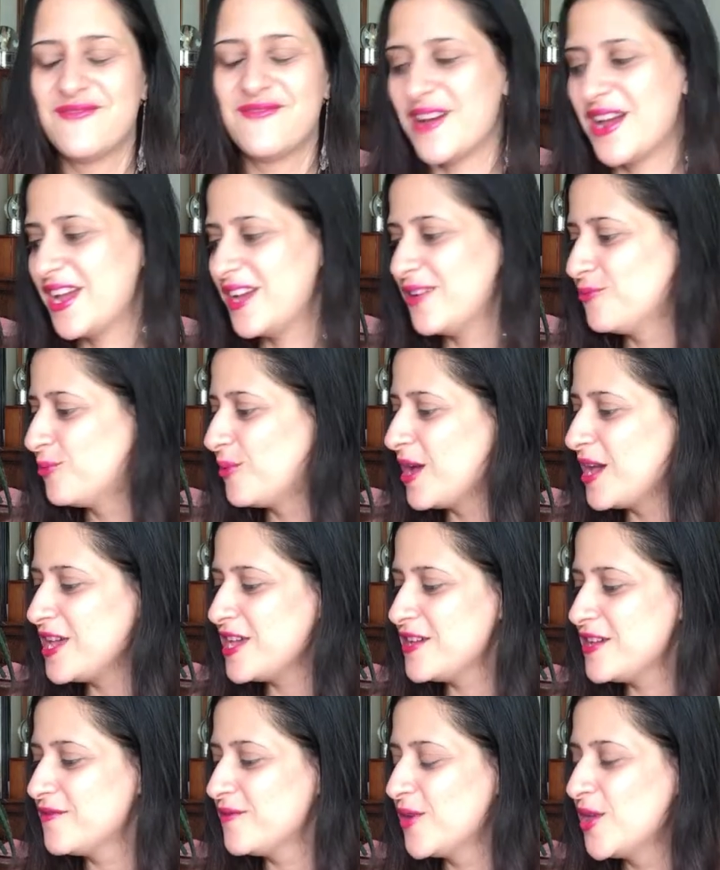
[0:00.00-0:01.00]
Right?
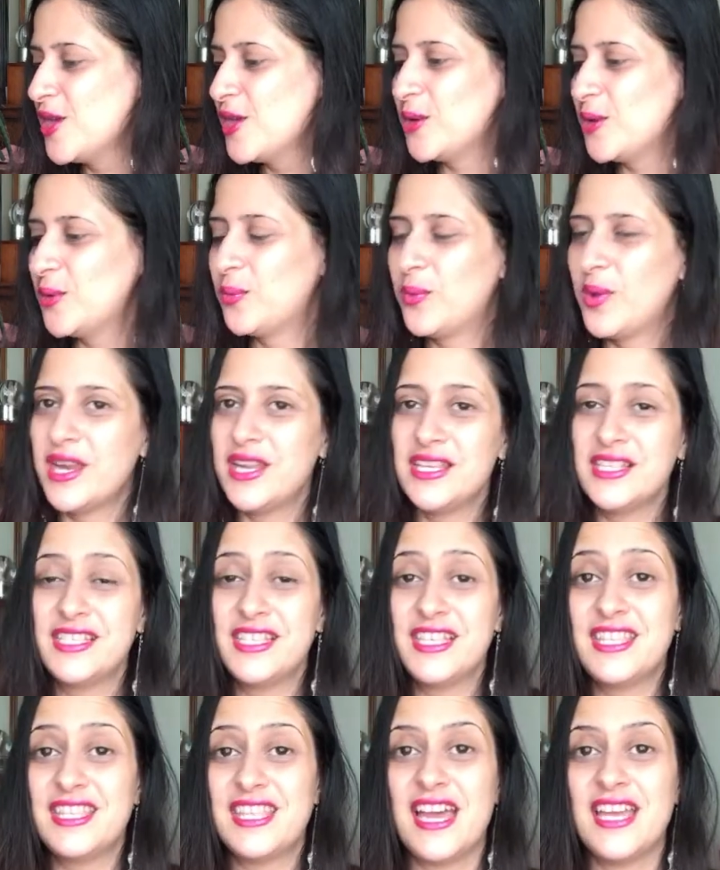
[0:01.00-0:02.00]
What
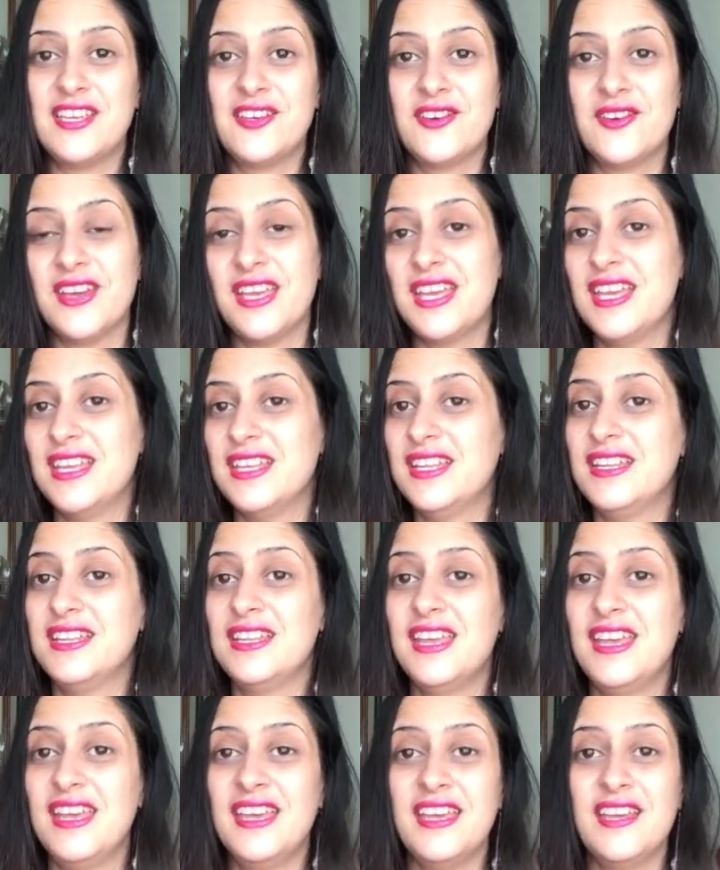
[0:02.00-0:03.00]
is it that you're in?
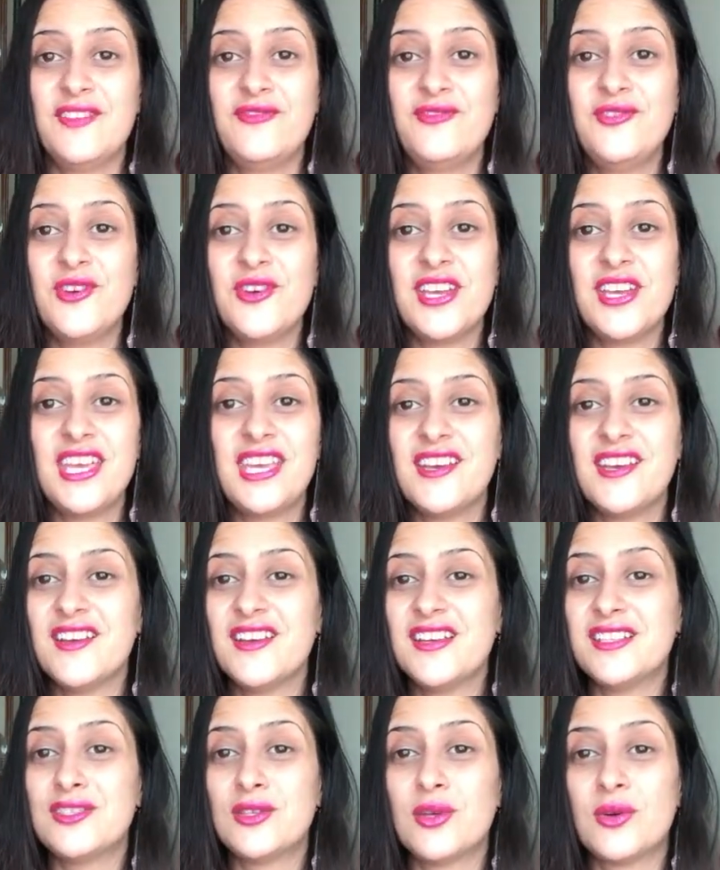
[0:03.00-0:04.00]
And if you're
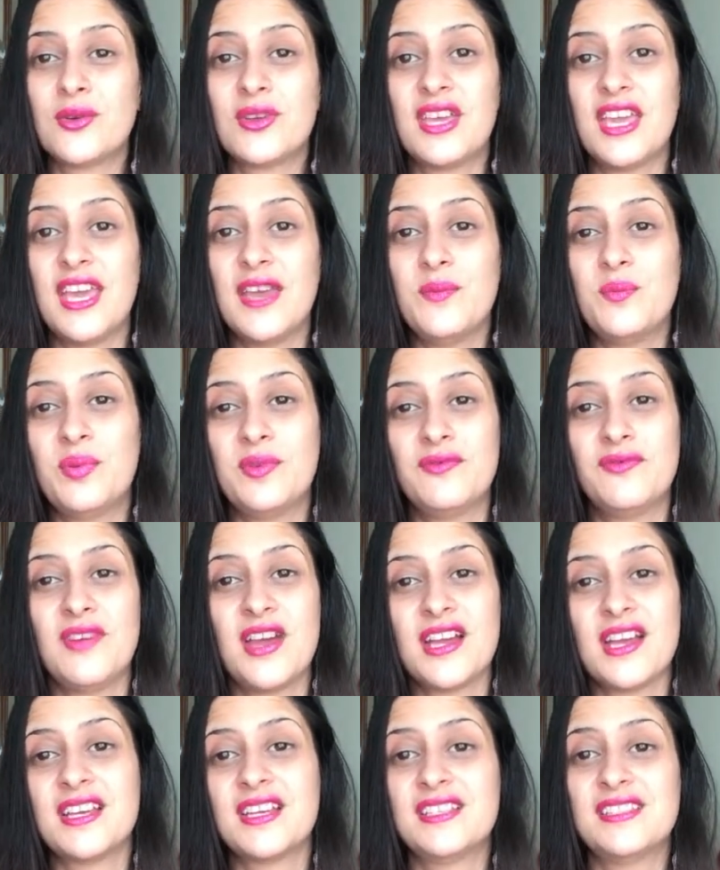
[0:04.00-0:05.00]
here, it's okay, but
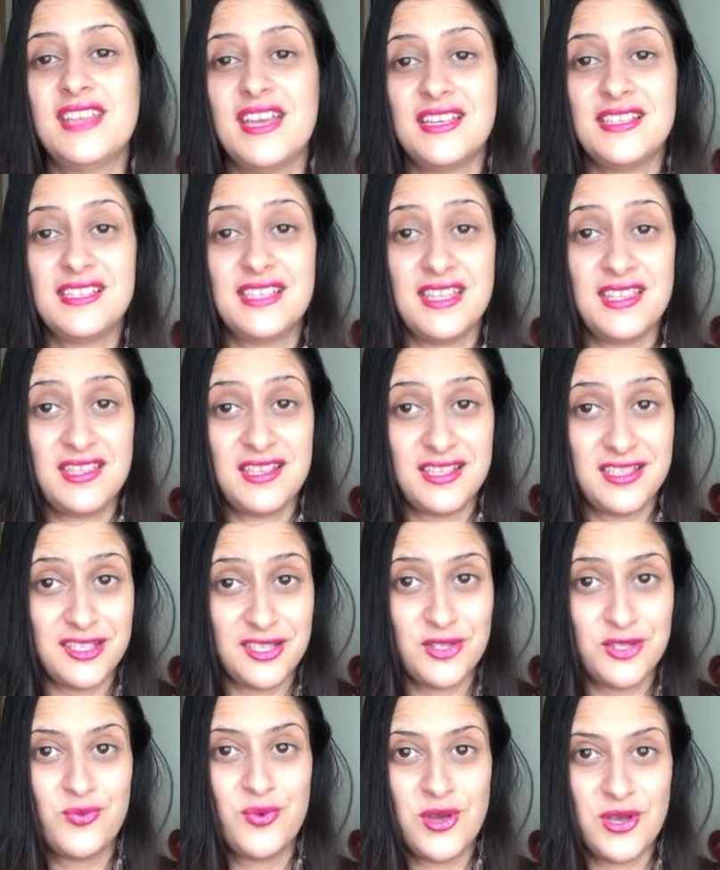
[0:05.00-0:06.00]
recognize that
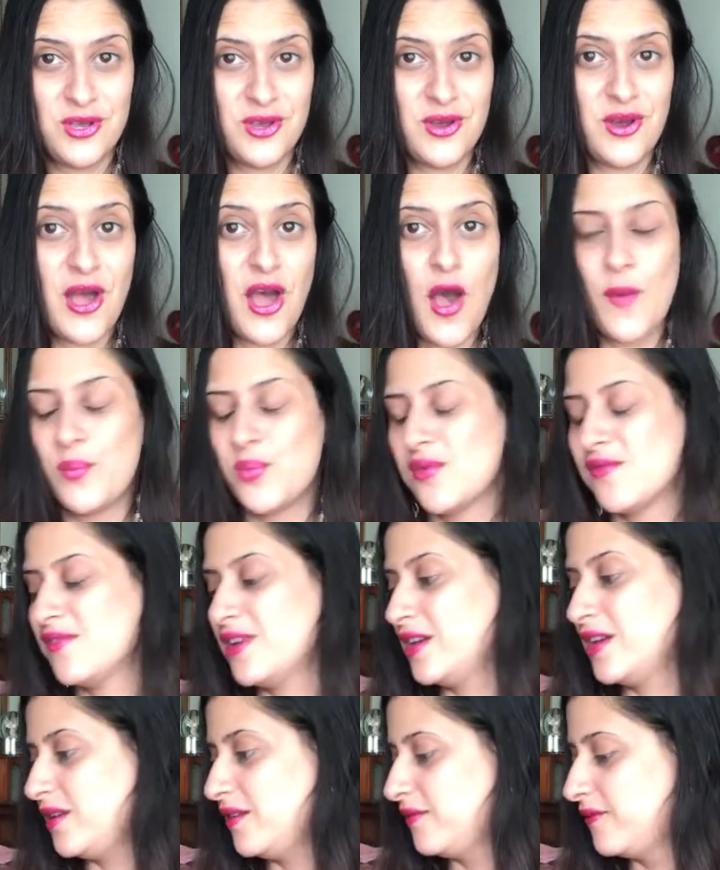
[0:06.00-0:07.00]
this is where you're
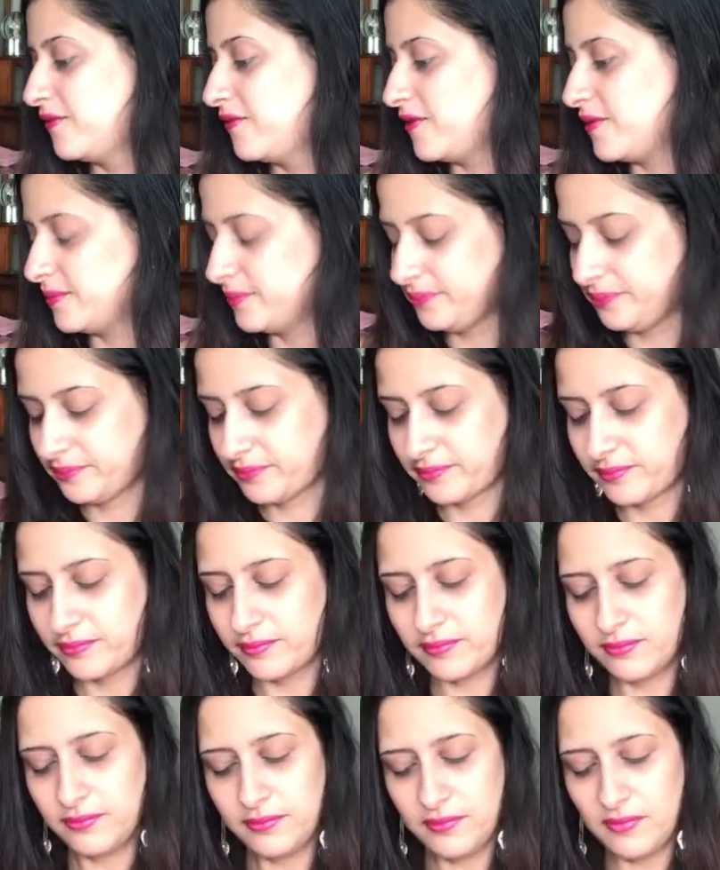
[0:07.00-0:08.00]
operating from.
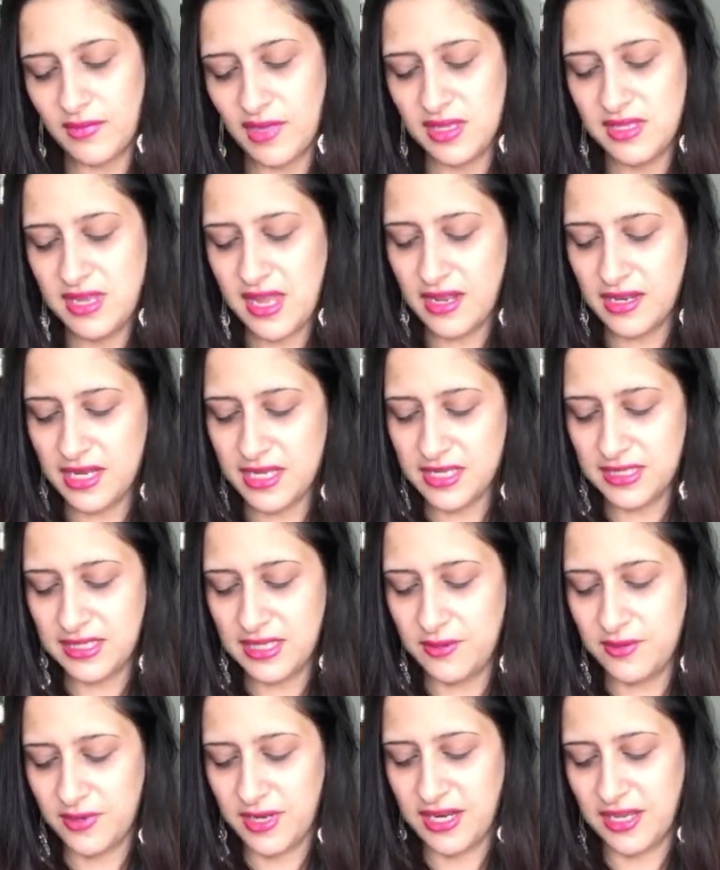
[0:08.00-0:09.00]
Now
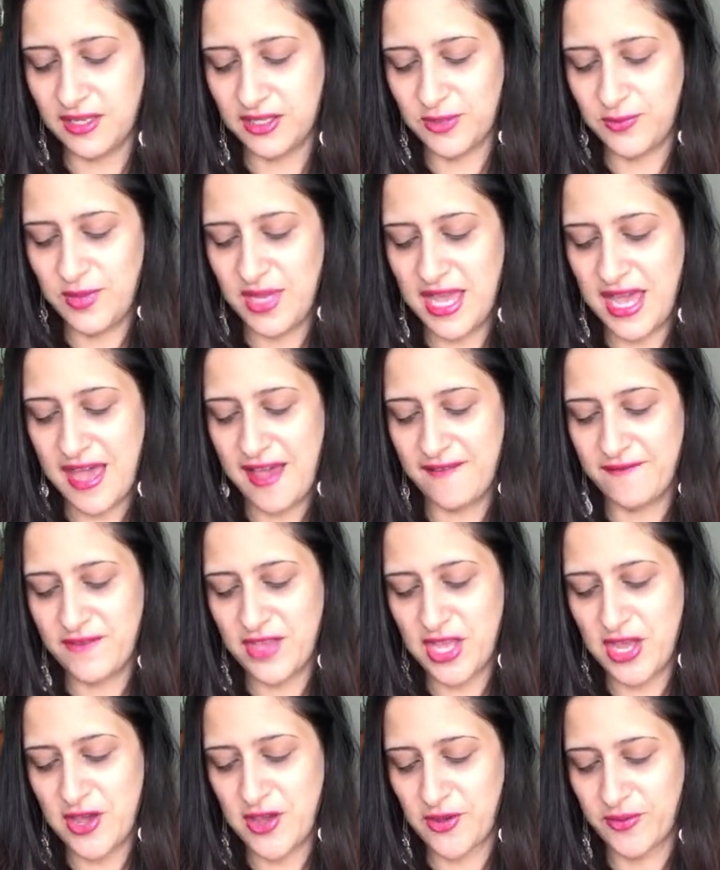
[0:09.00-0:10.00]
let's see what else we have
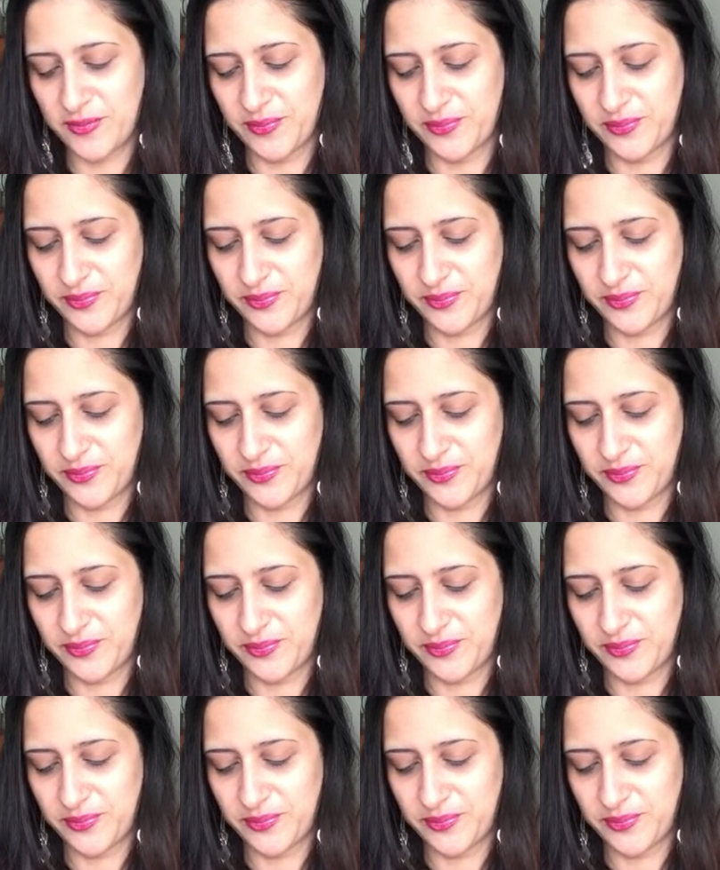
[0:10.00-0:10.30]
here.